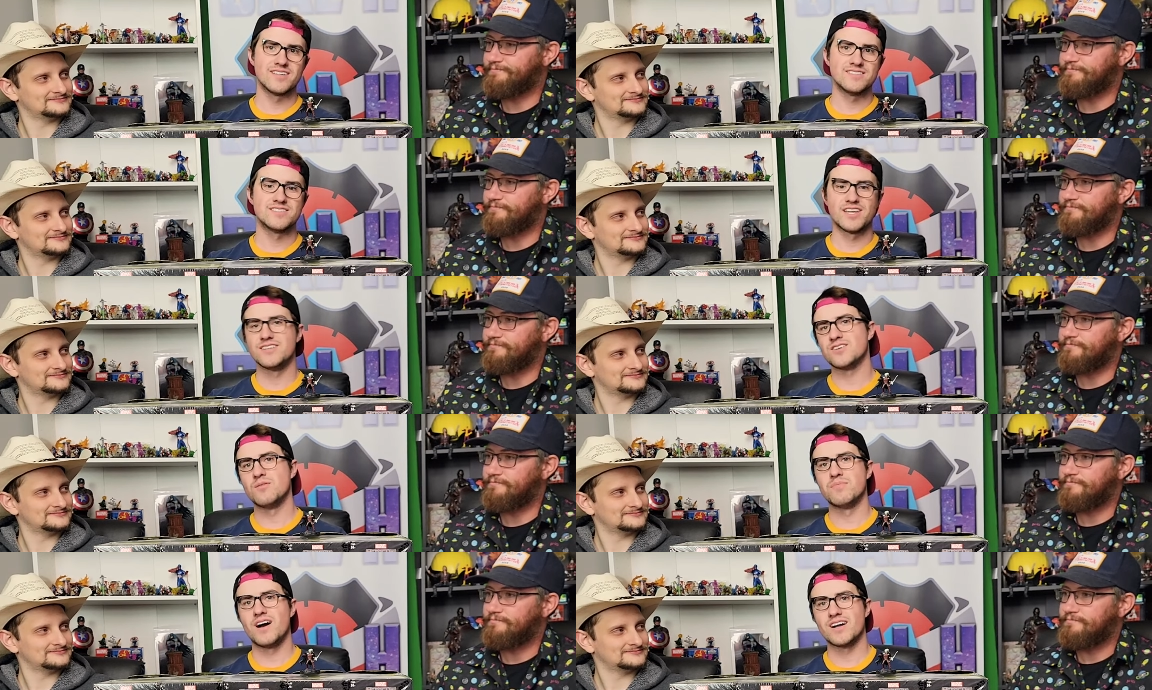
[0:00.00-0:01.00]
Speaker 1: in today's
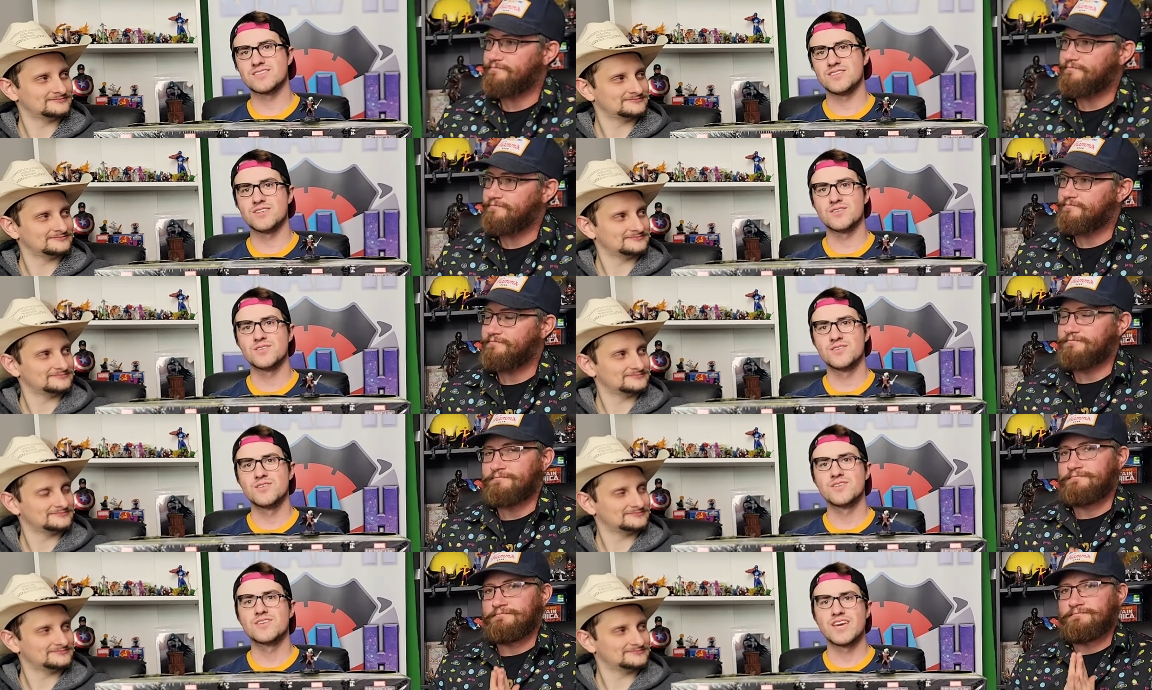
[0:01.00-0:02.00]
unboxing
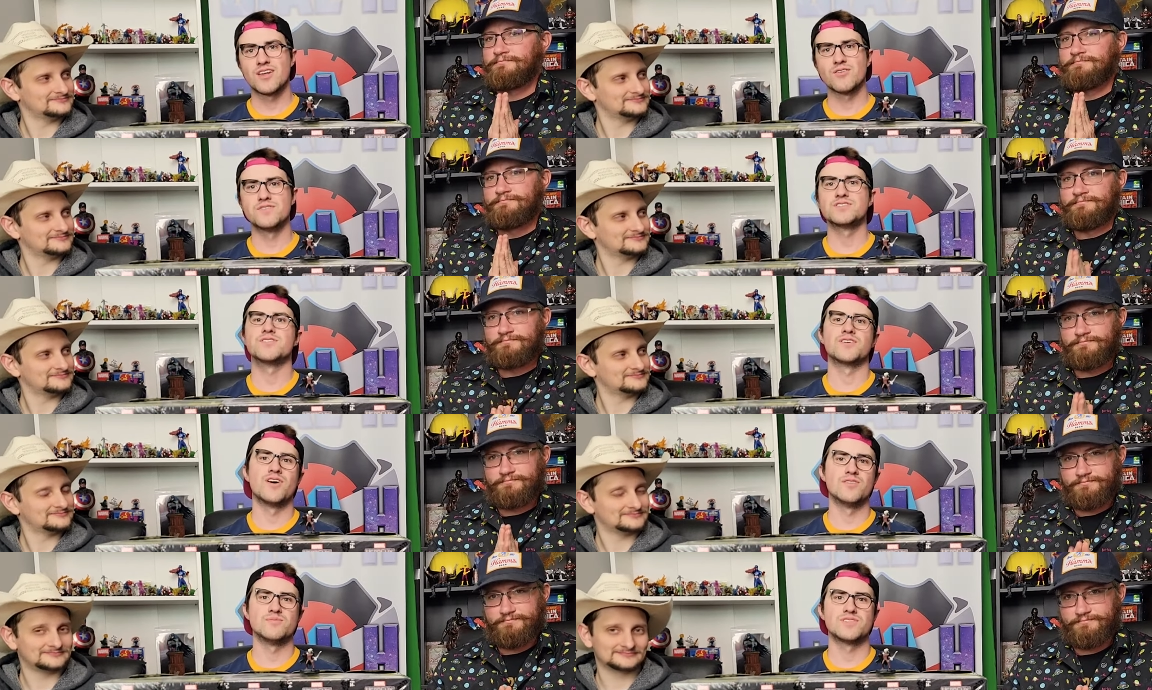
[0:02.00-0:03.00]
can officially
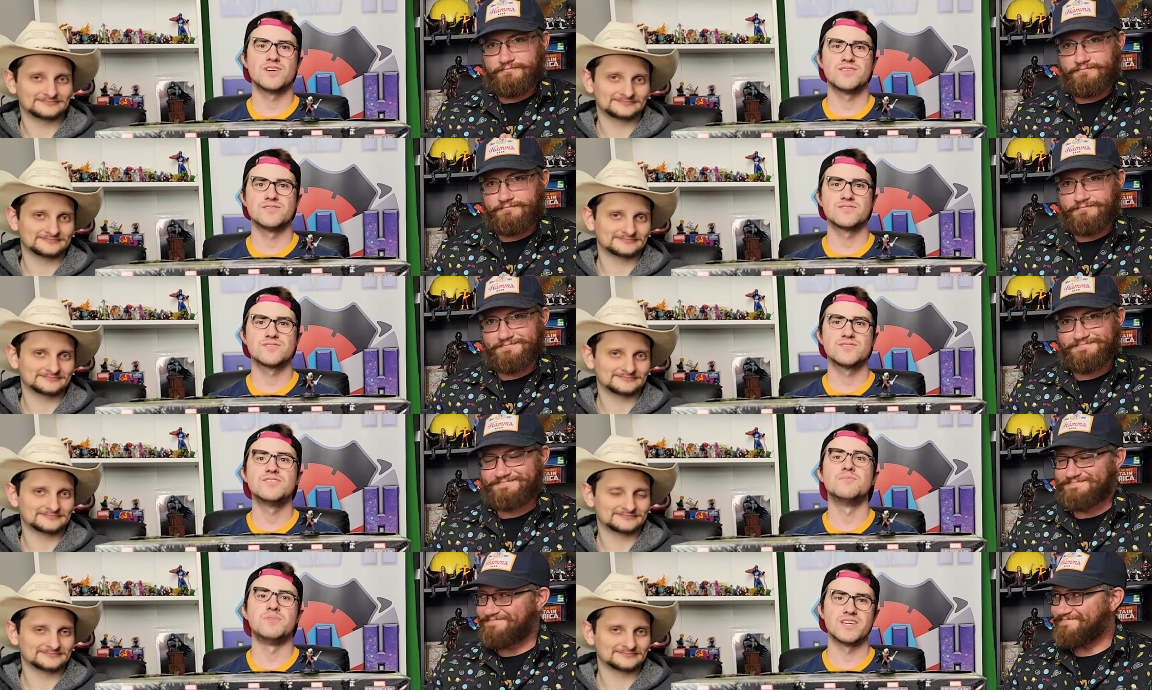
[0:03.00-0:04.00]
call themselves
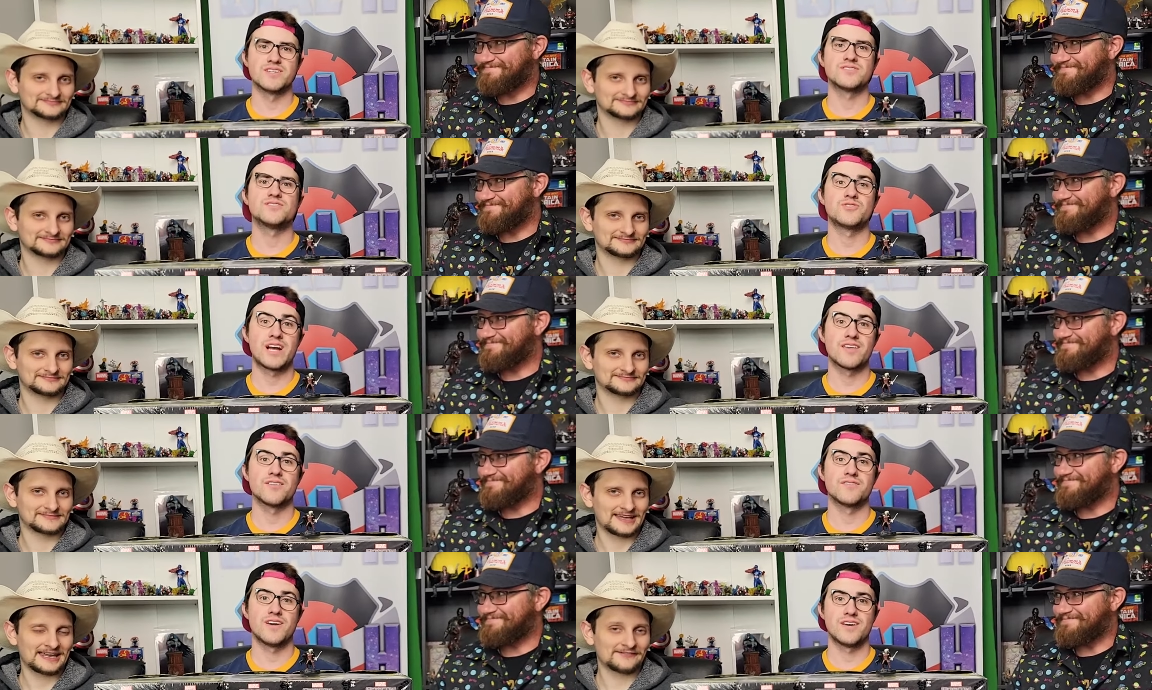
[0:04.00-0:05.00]
the biggest
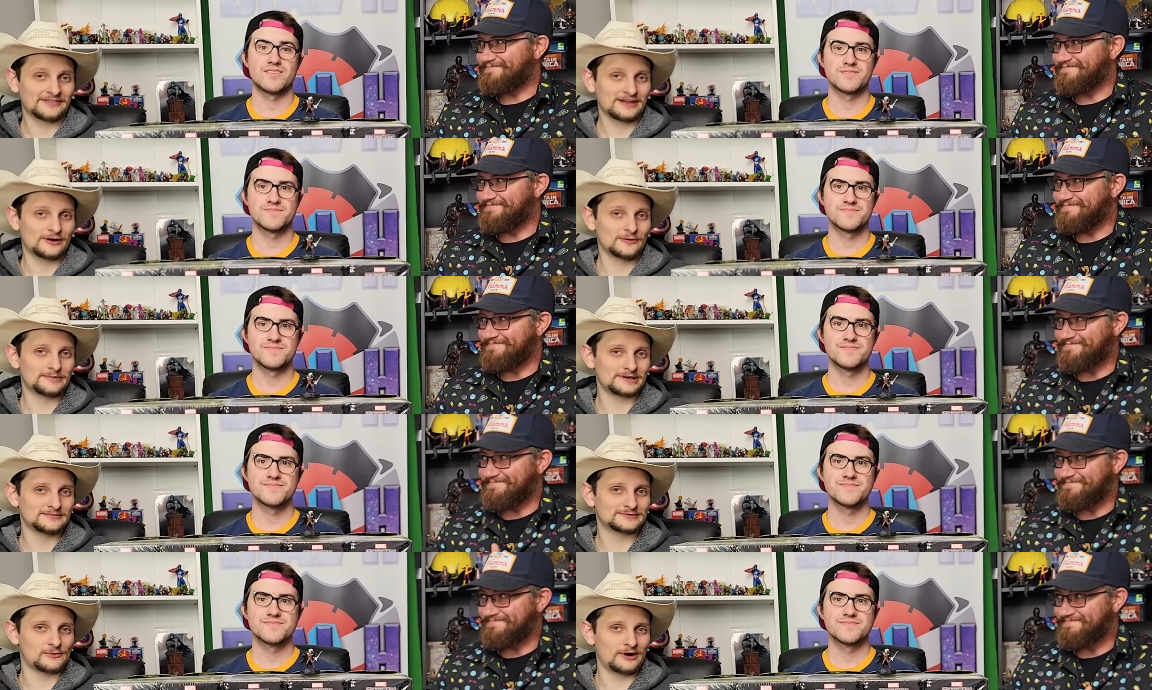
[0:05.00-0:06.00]
Dracula fan.
Speaker 2: And if they open
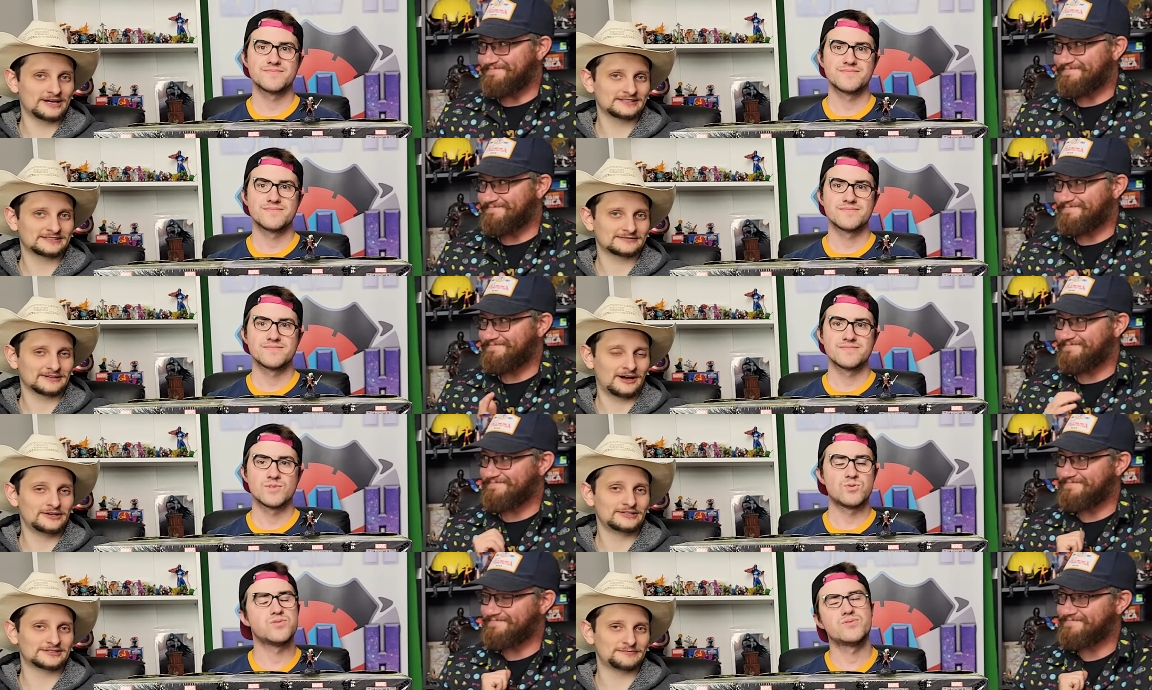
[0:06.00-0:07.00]
him twice,
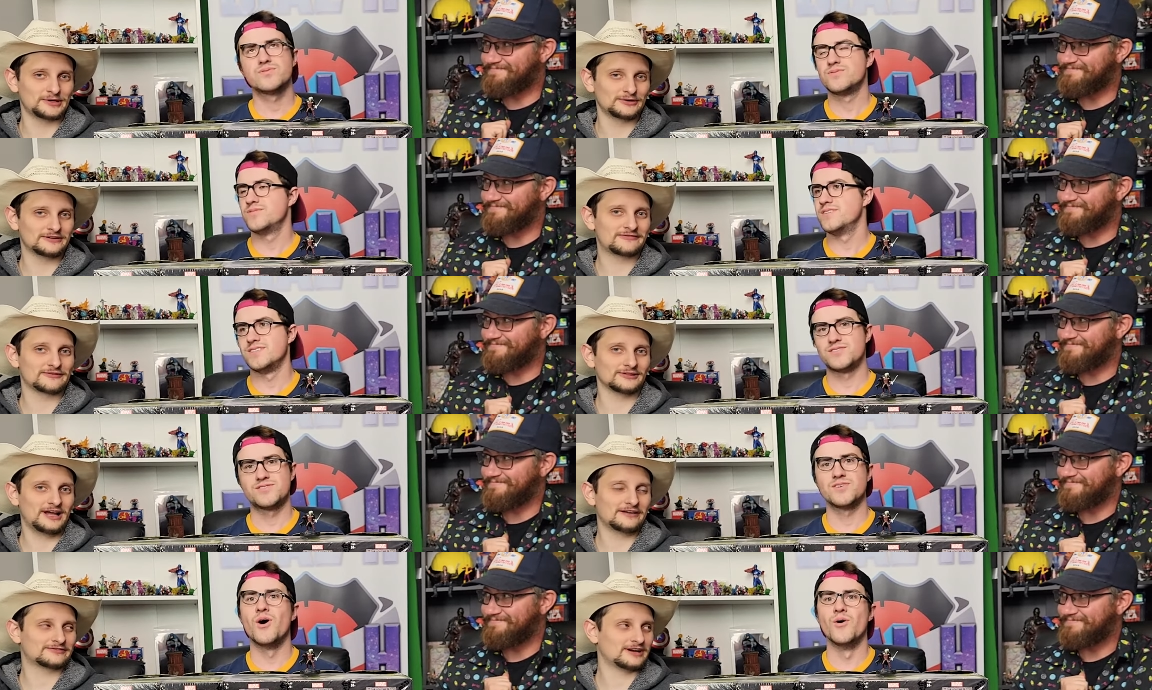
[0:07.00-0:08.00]
undisputed for
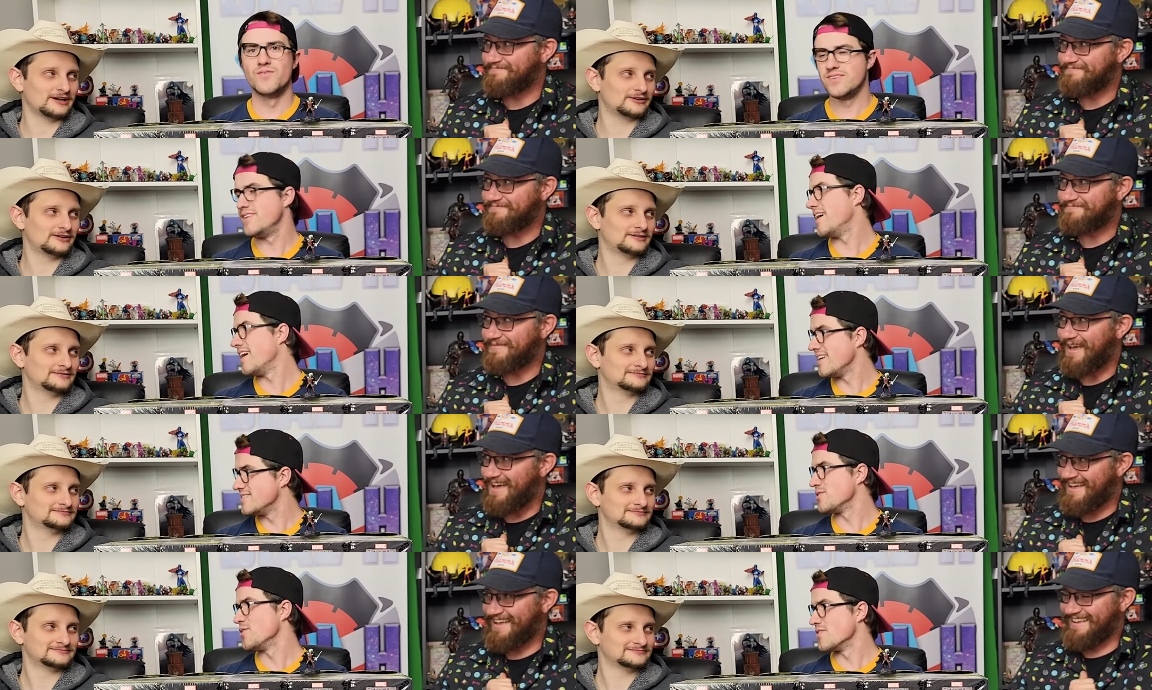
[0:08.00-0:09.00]
life title. Yeah,
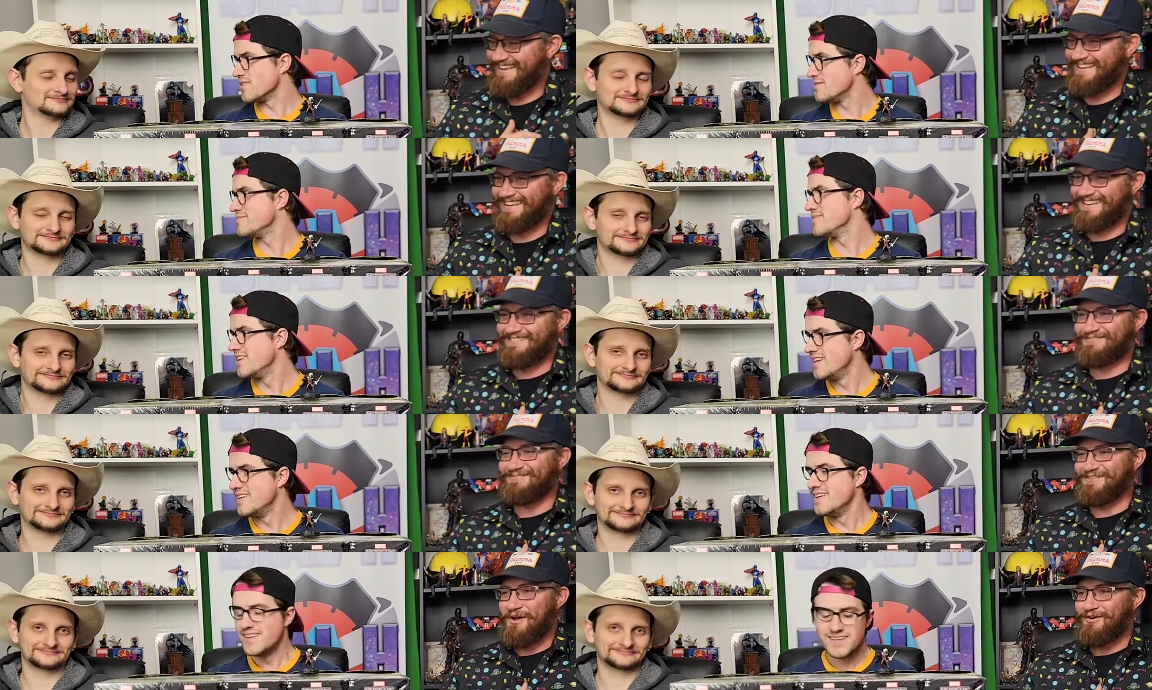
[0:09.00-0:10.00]
it's
Speaker 1: over.
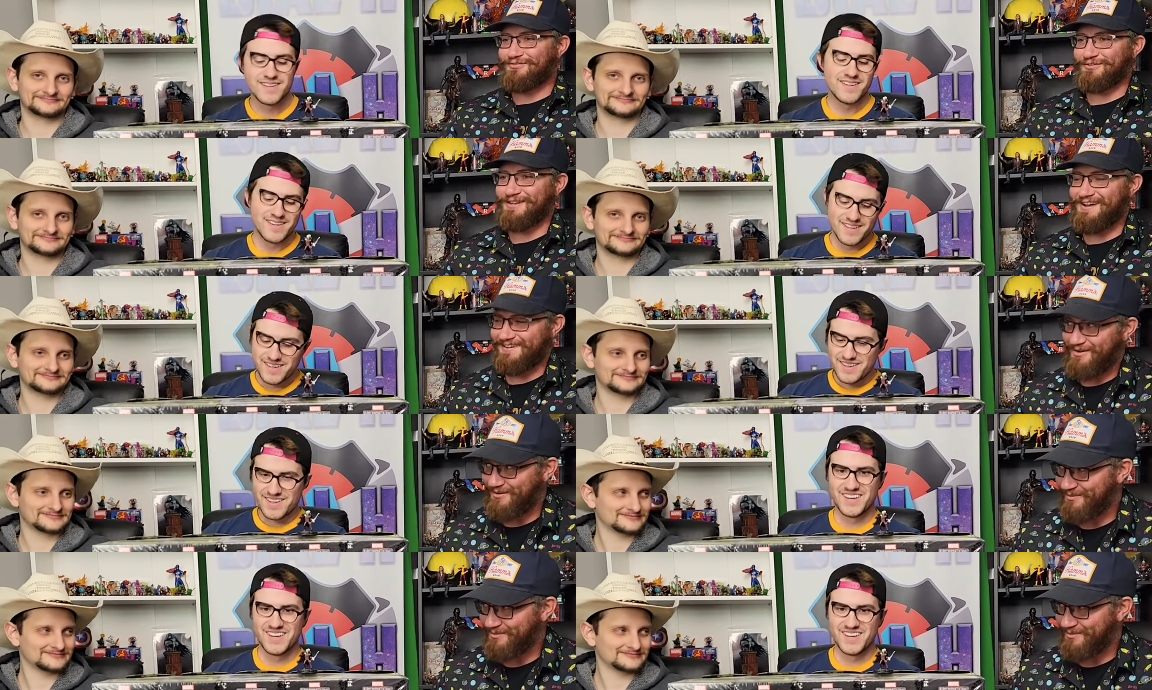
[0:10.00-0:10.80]
for life. Oh,